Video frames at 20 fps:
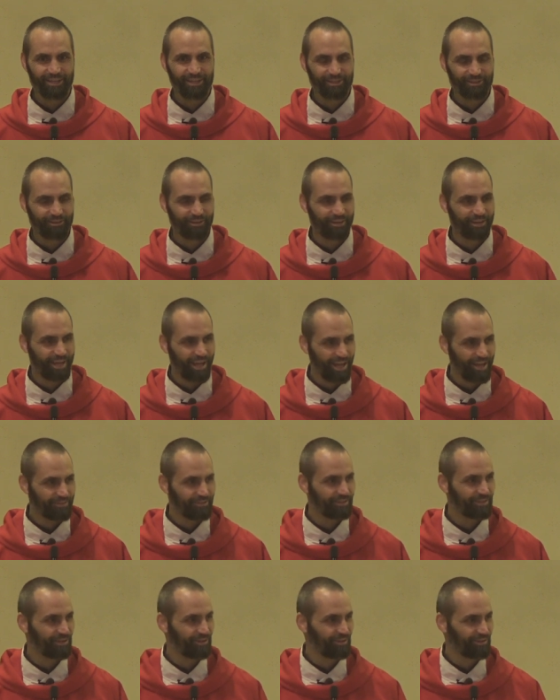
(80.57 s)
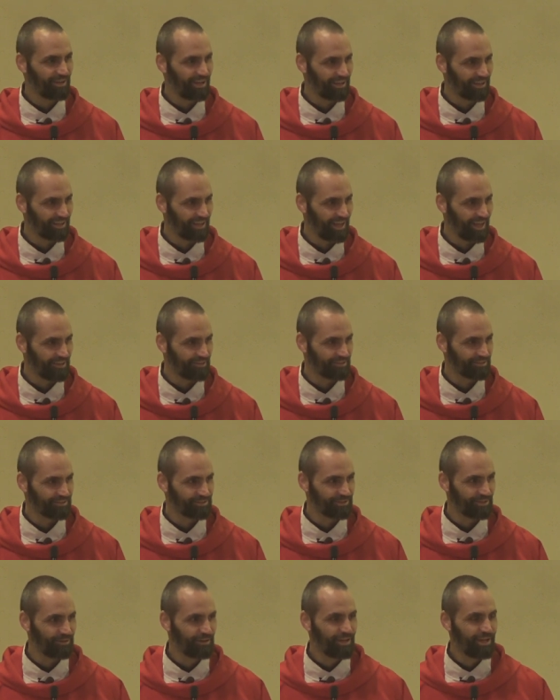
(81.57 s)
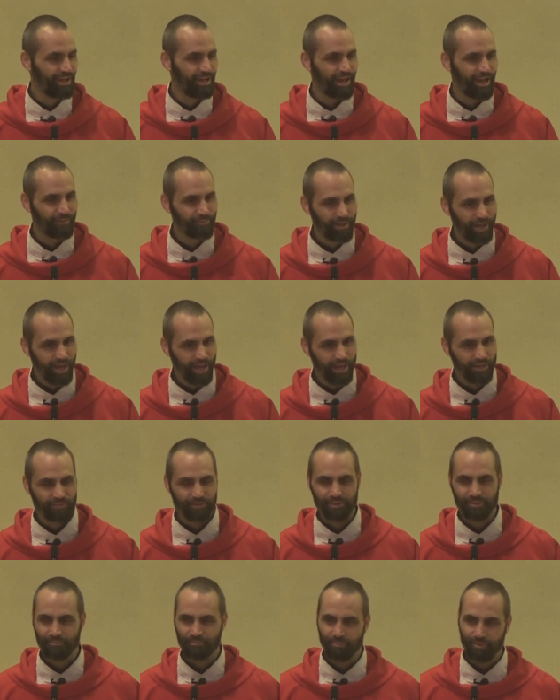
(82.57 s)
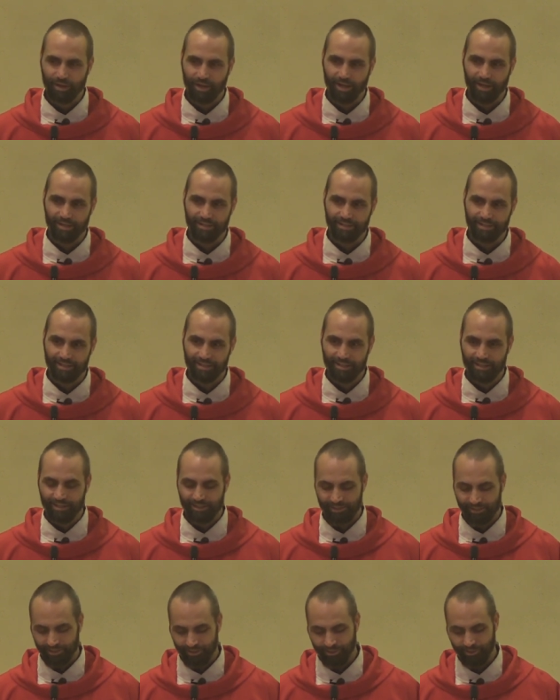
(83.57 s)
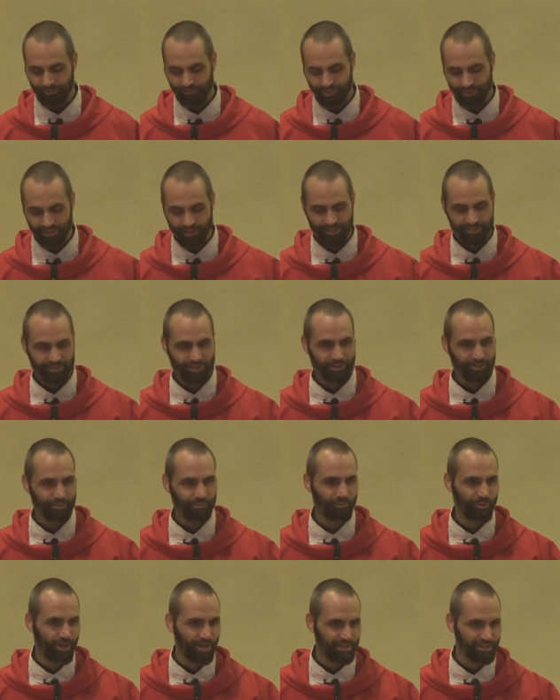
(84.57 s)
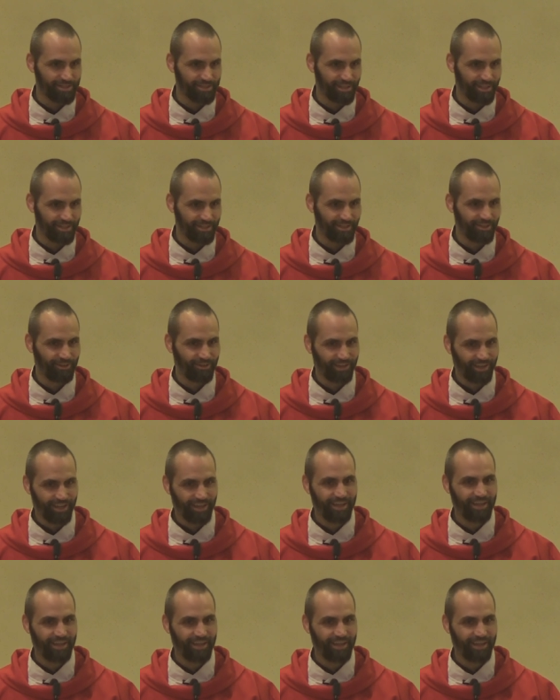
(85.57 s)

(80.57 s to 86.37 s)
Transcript: either a Catholic or you're not a Catholic. There's no, I'm Catholic, but no, that's called a Protestant, okay?